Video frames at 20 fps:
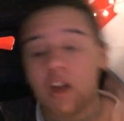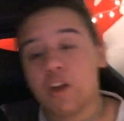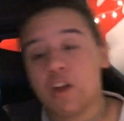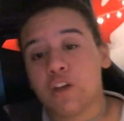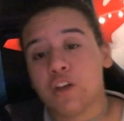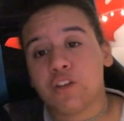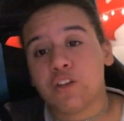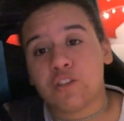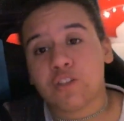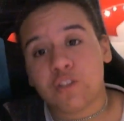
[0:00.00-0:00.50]

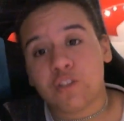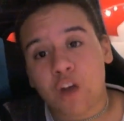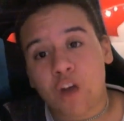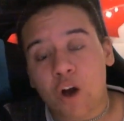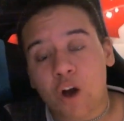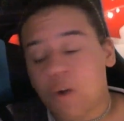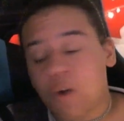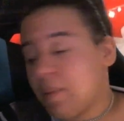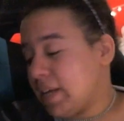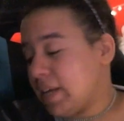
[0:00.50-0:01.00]

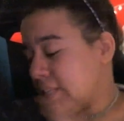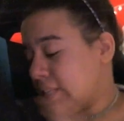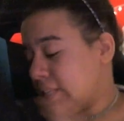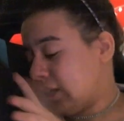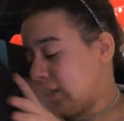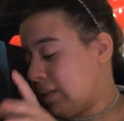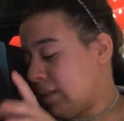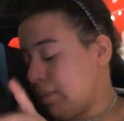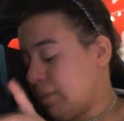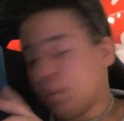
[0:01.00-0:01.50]
So
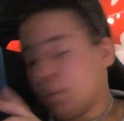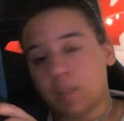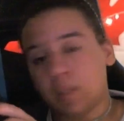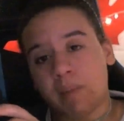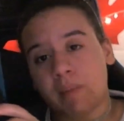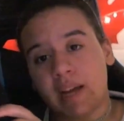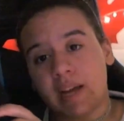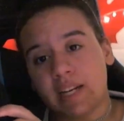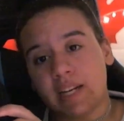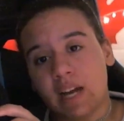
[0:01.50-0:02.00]
basically, let me put the
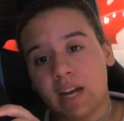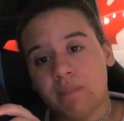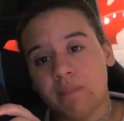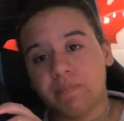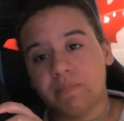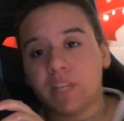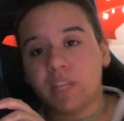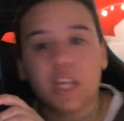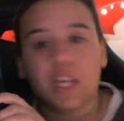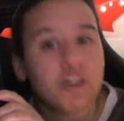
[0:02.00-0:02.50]
bag down
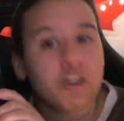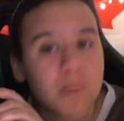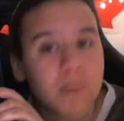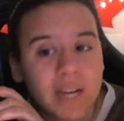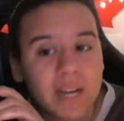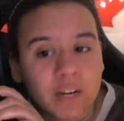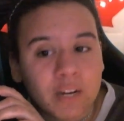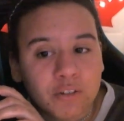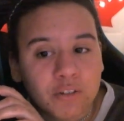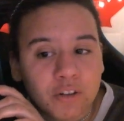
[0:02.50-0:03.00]
and do my
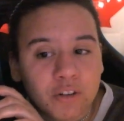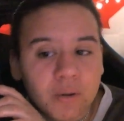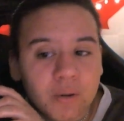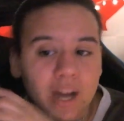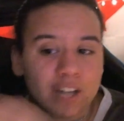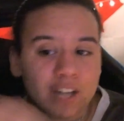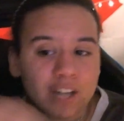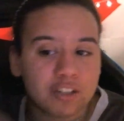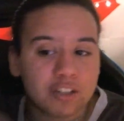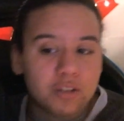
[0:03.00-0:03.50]
outro.
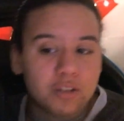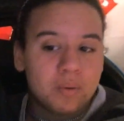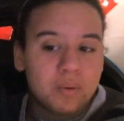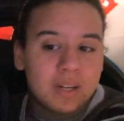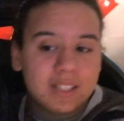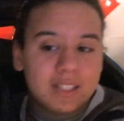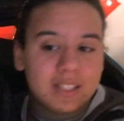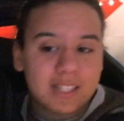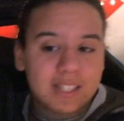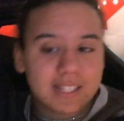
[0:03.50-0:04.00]
I just don't
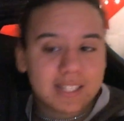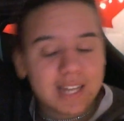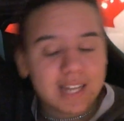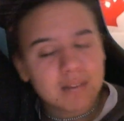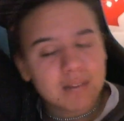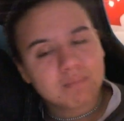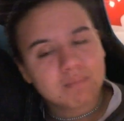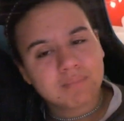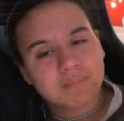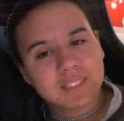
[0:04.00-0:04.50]
want to let it
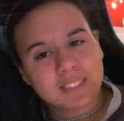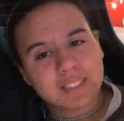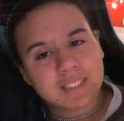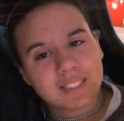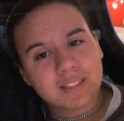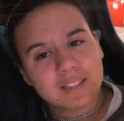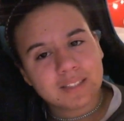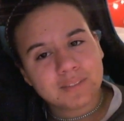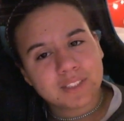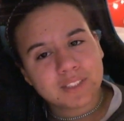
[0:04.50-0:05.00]
down because
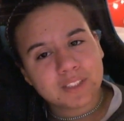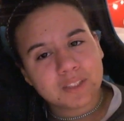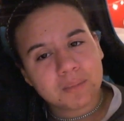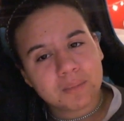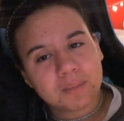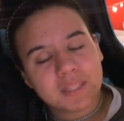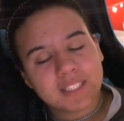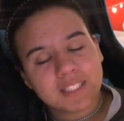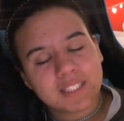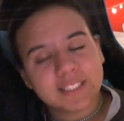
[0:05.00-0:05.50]
I love it so
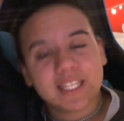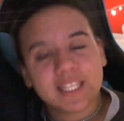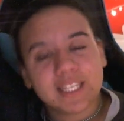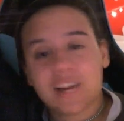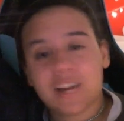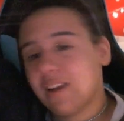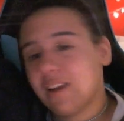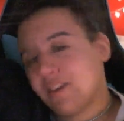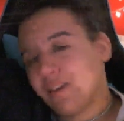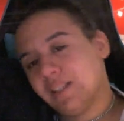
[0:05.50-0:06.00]
much.
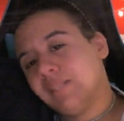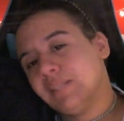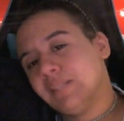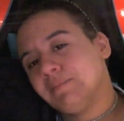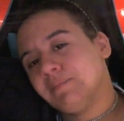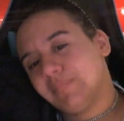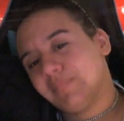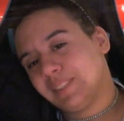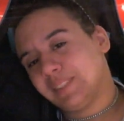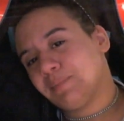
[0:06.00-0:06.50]

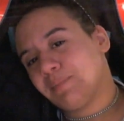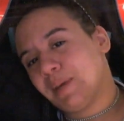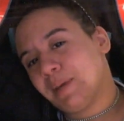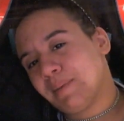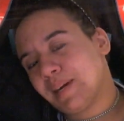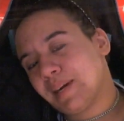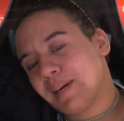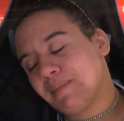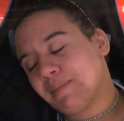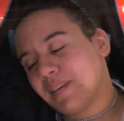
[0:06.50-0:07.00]
It's my
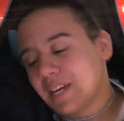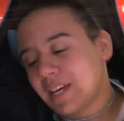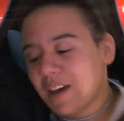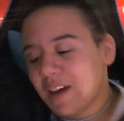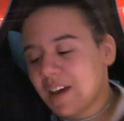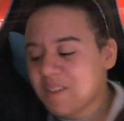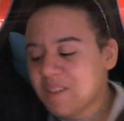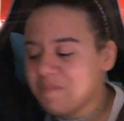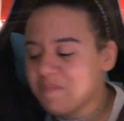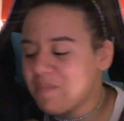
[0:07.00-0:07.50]

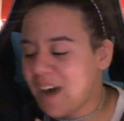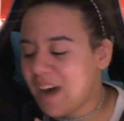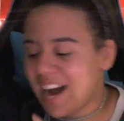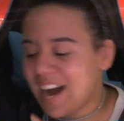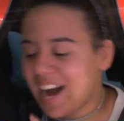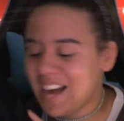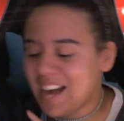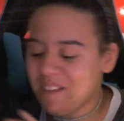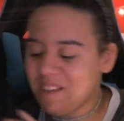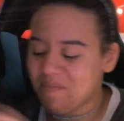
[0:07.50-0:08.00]
baby.
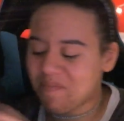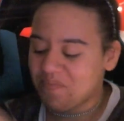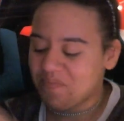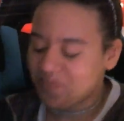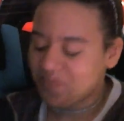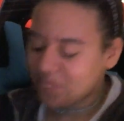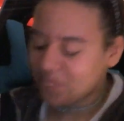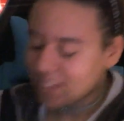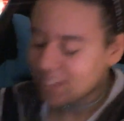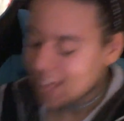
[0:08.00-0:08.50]
But
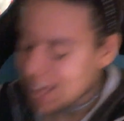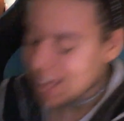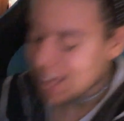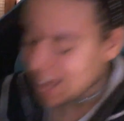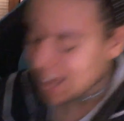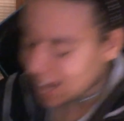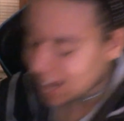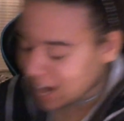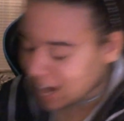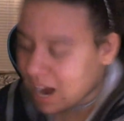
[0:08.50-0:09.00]

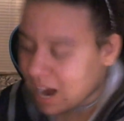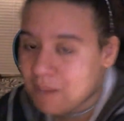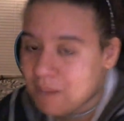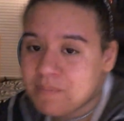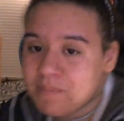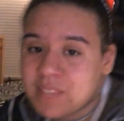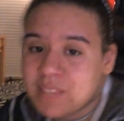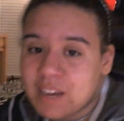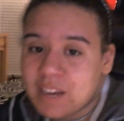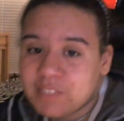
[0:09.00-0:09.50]

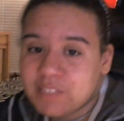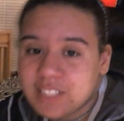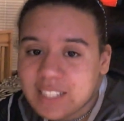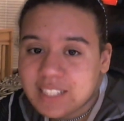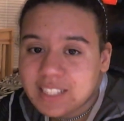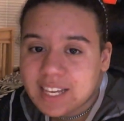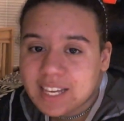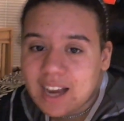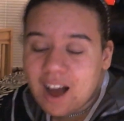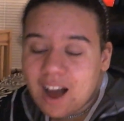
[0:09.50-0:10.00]
definitely,
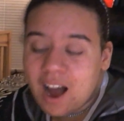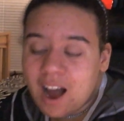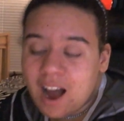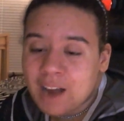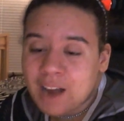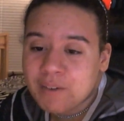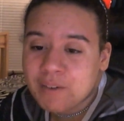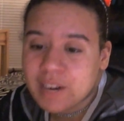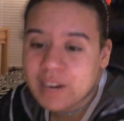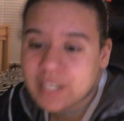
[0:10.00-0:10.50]
like,
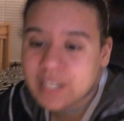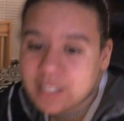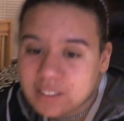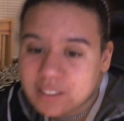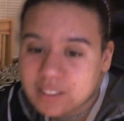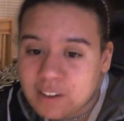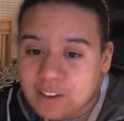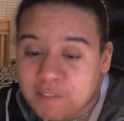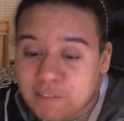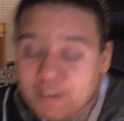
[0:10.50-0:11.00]
I'd rate it
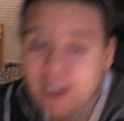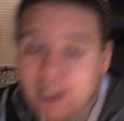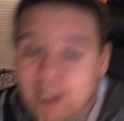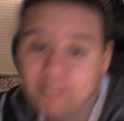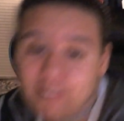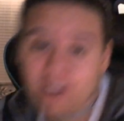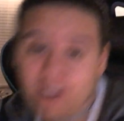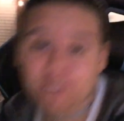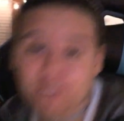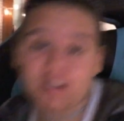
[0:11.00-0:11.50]
a
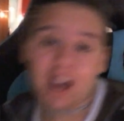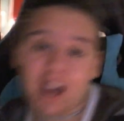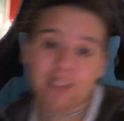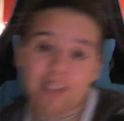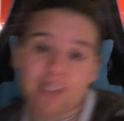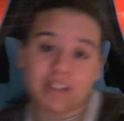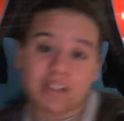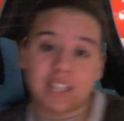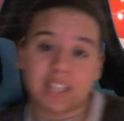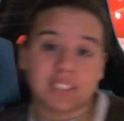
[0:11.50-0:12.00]
5 out of
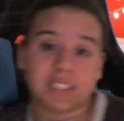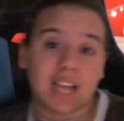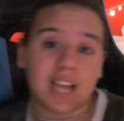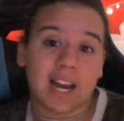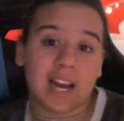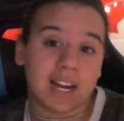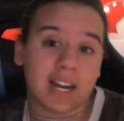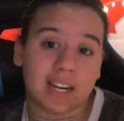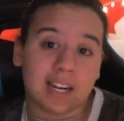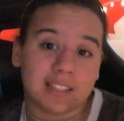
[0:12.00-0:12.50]
5 and a
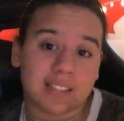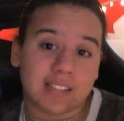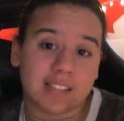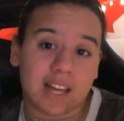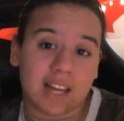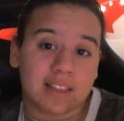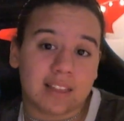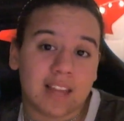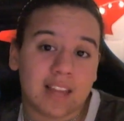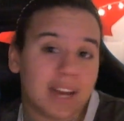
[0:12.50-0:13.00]
10 out of
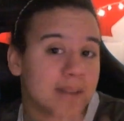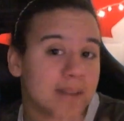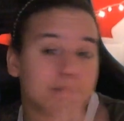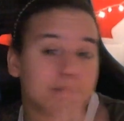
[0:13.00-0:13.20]
10. Like,